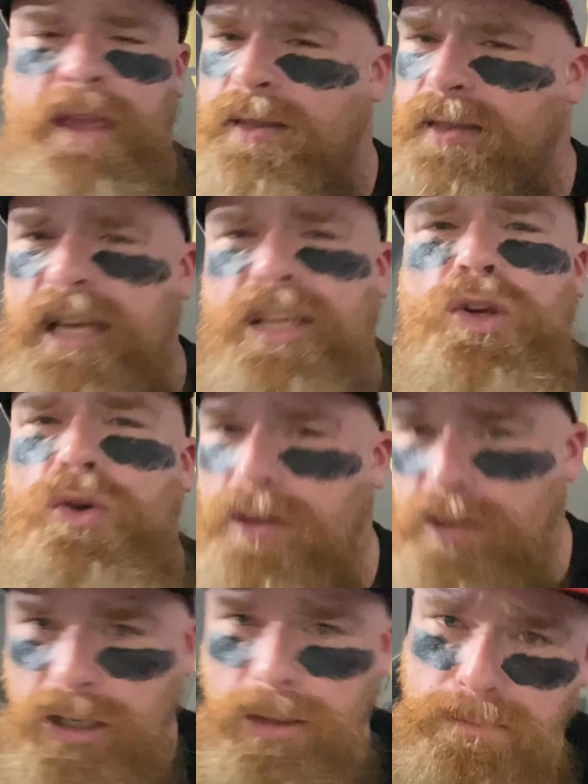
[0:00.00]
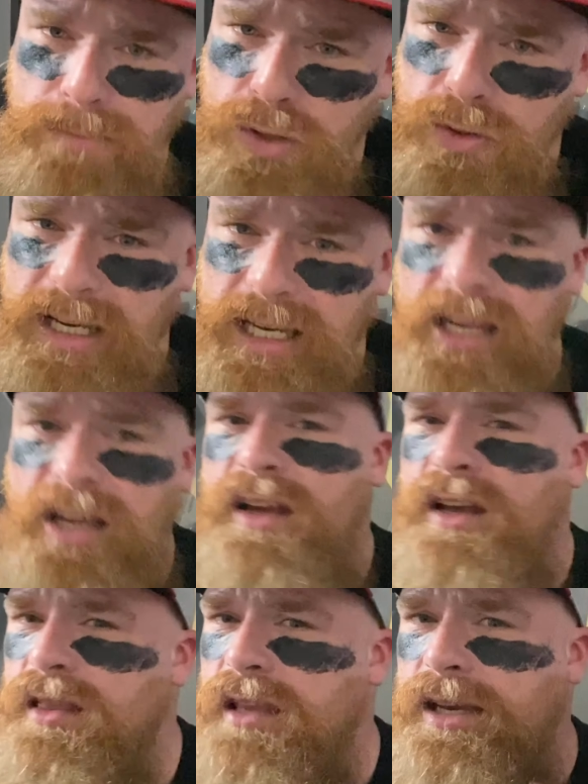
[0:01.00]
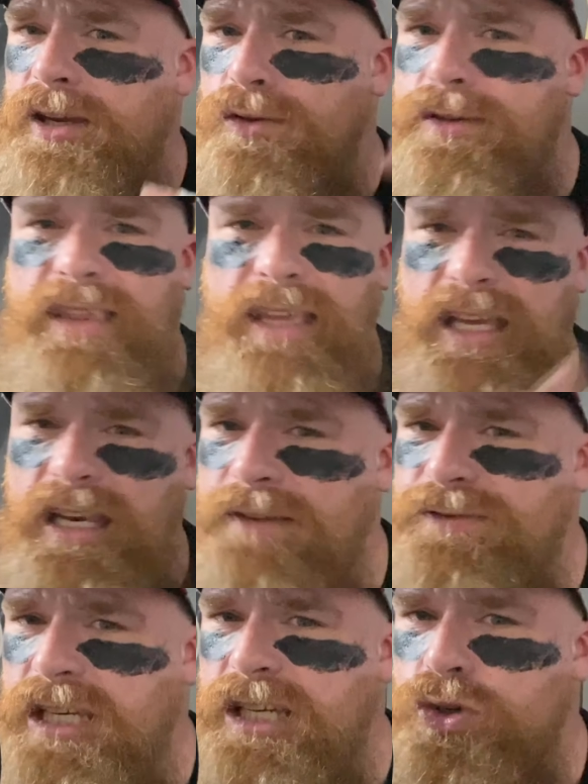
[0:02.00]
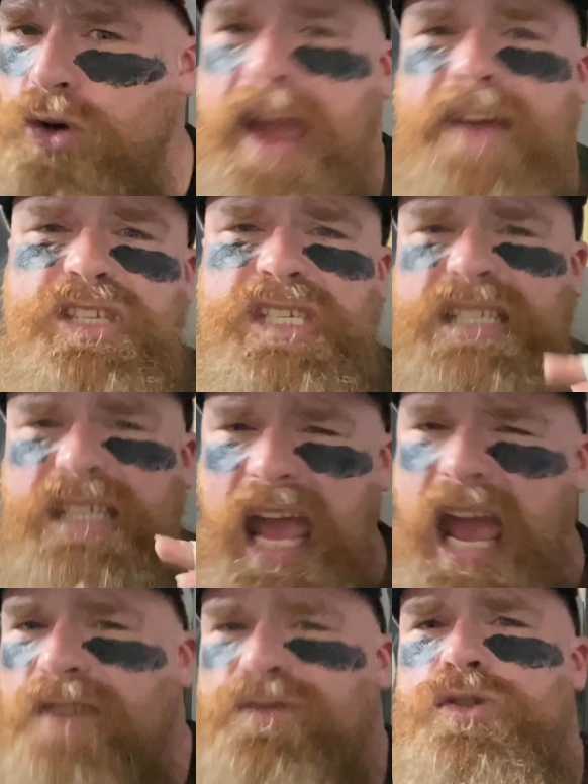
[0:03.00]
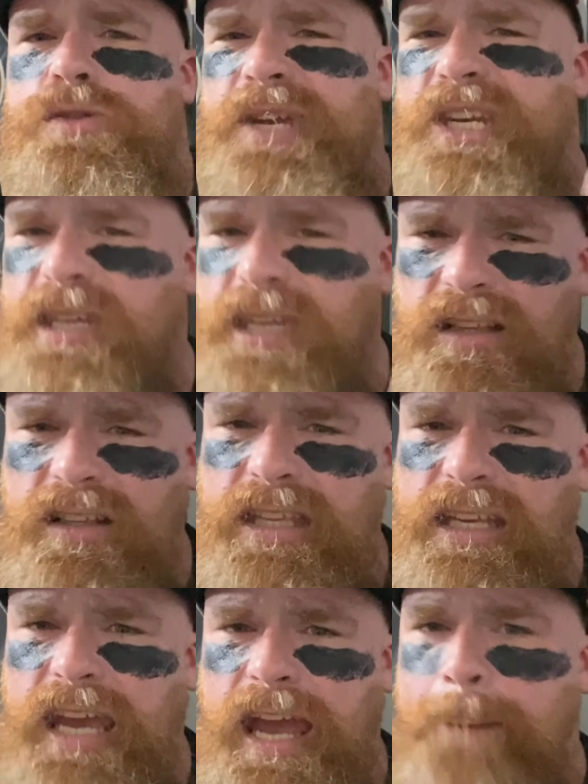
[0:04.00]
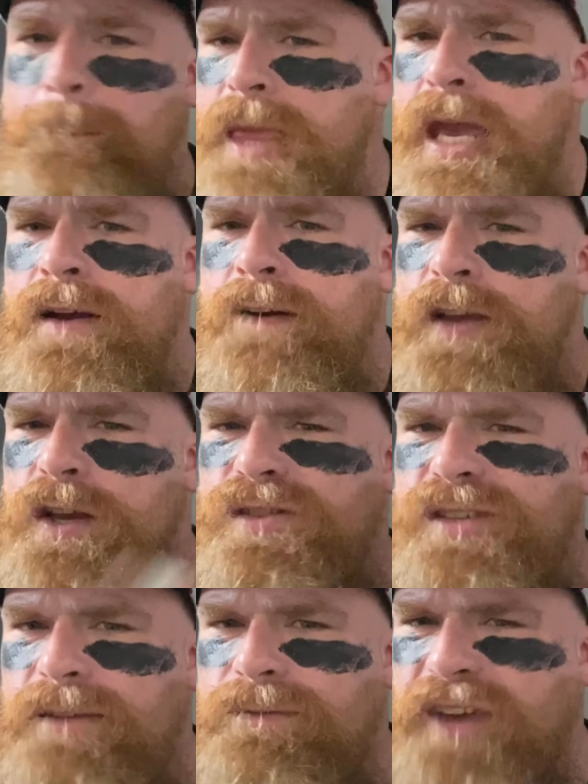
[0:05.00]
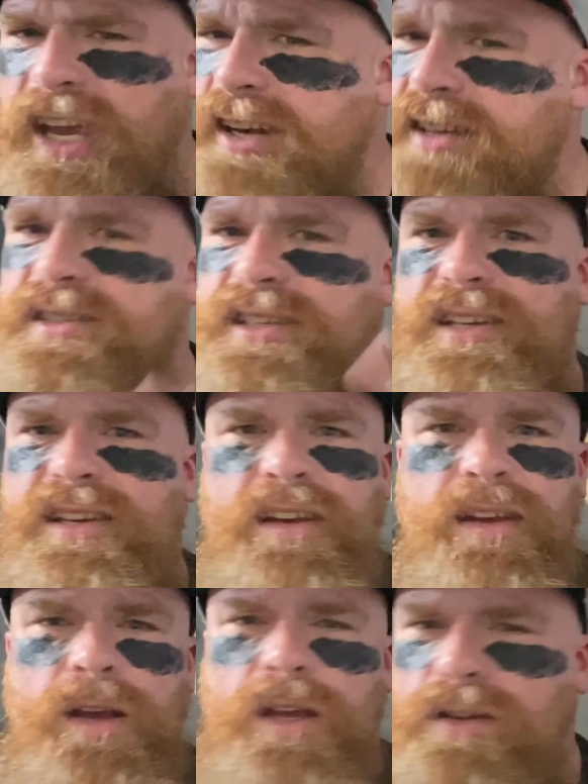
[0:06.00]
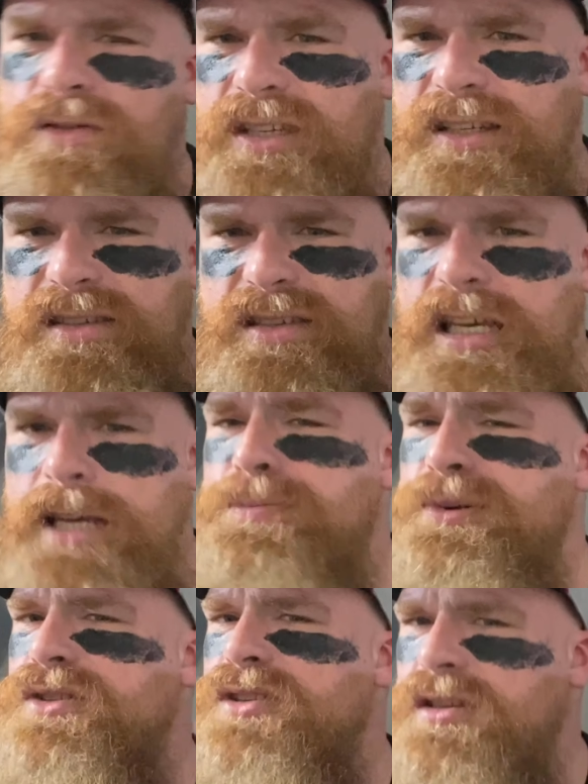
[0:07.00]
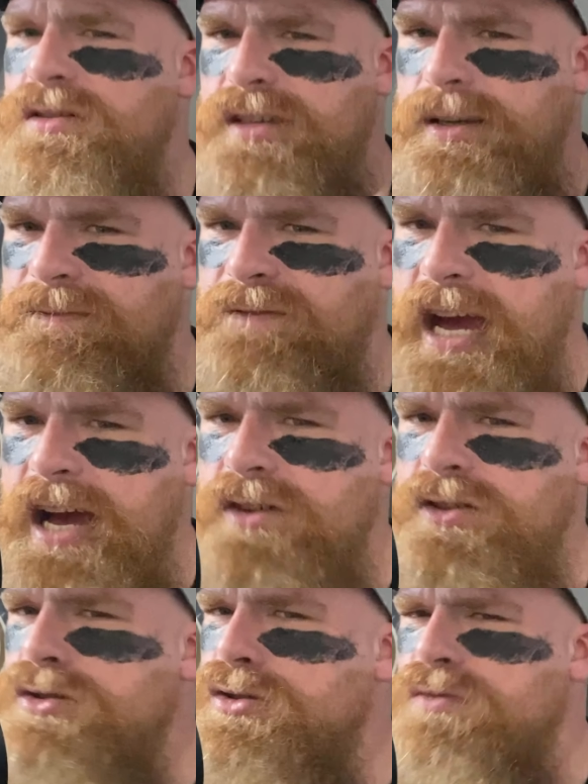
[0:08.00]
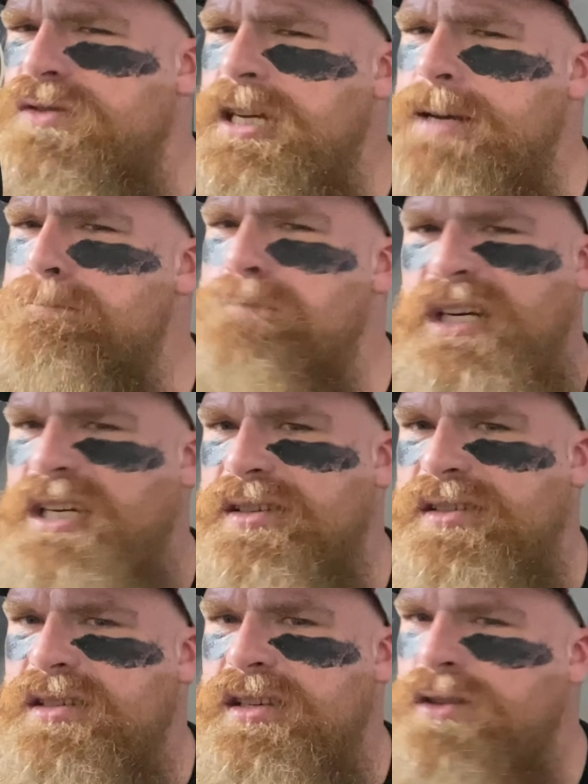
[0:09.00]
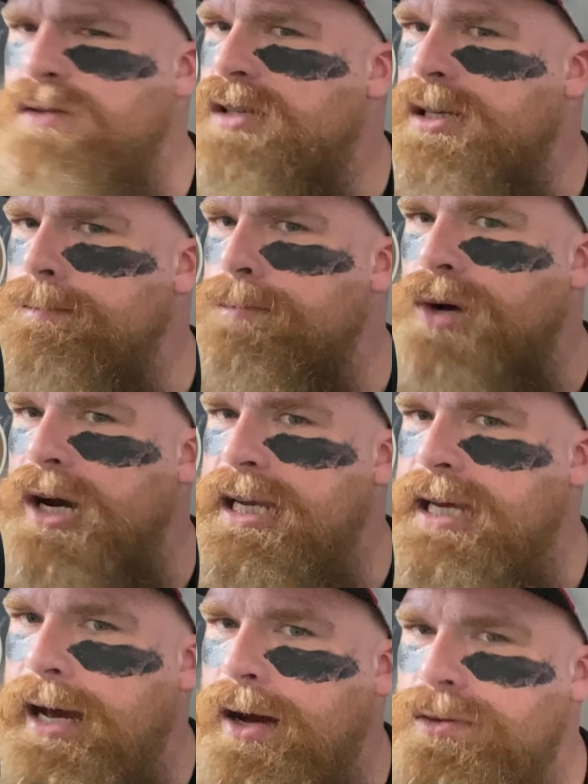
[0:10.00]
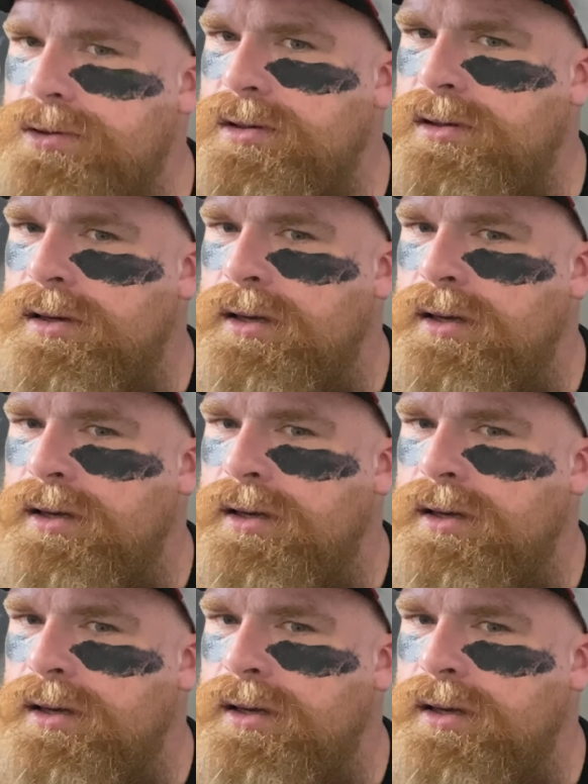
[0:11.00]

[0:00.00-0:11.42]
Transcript: Thank you to the community. Thank you to the NFT Draft staff who's been killing the game. You've seen fantasy. You've seen sleepers, you've seen values, you've seen busts, you've seen breakouts.